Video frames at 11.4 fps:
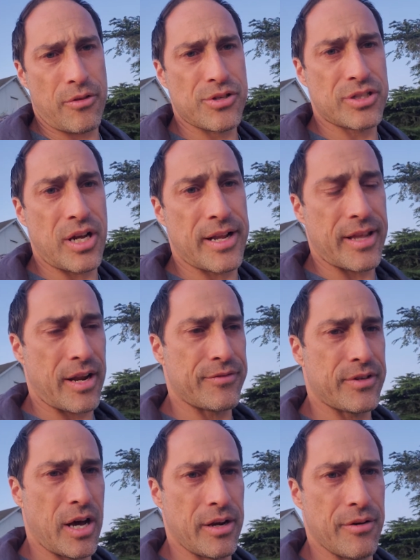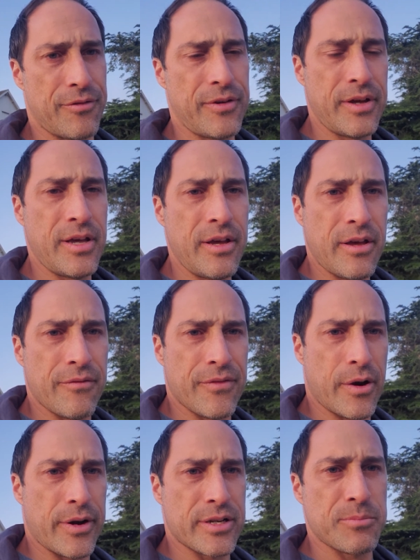study that I've done of
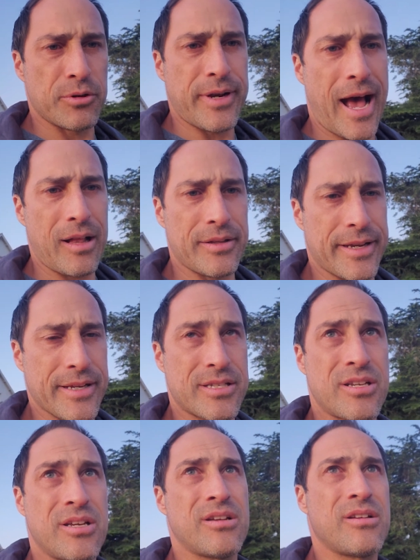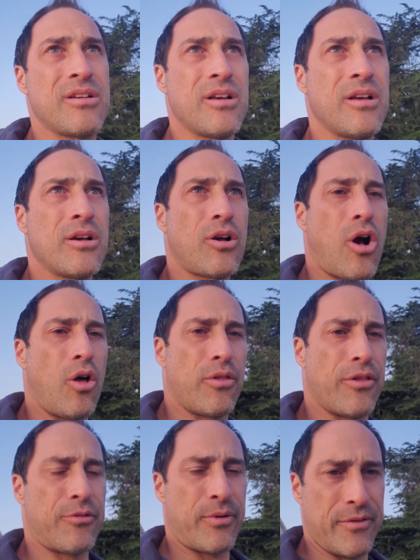various modalities, called the
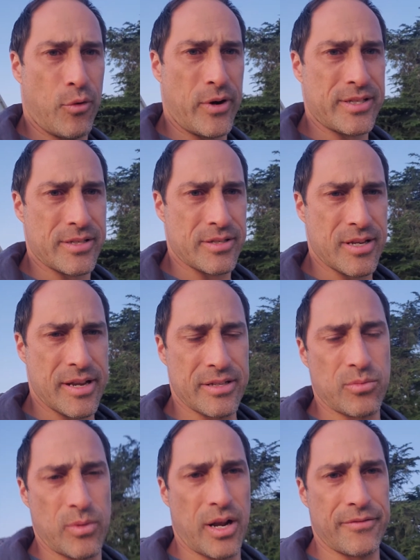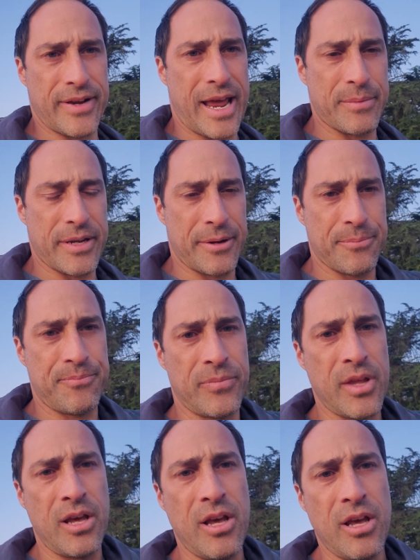three voices, is what I've named it.
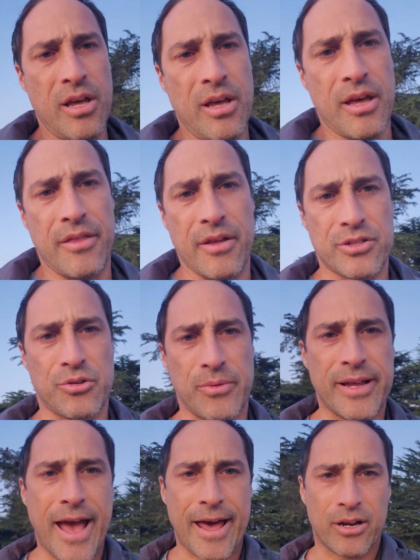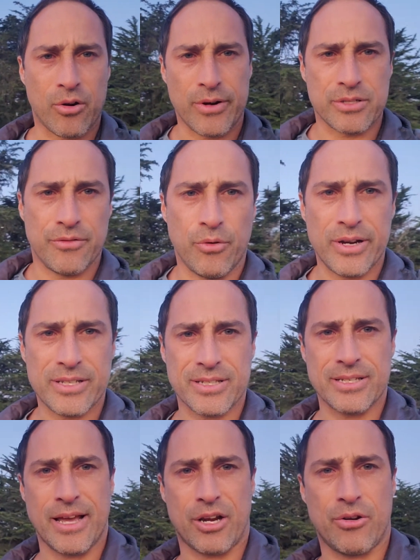And there's three categories of voices
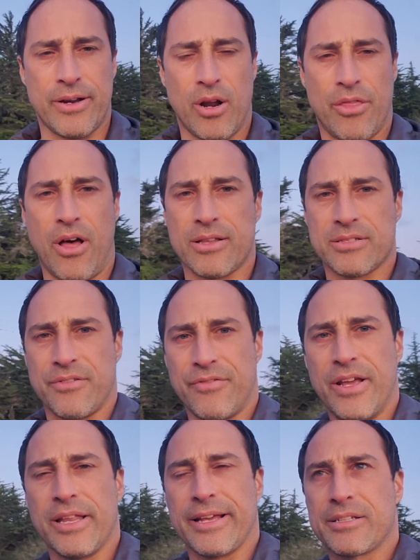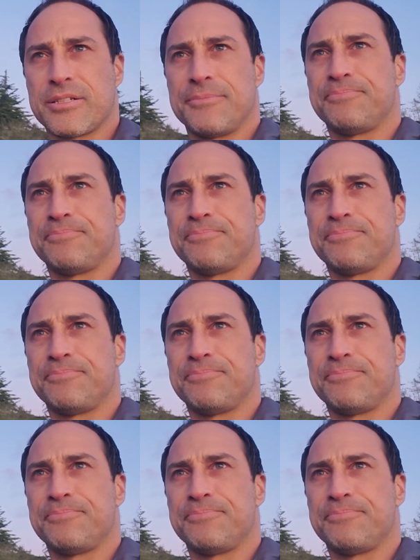that create our thoughts and feelings.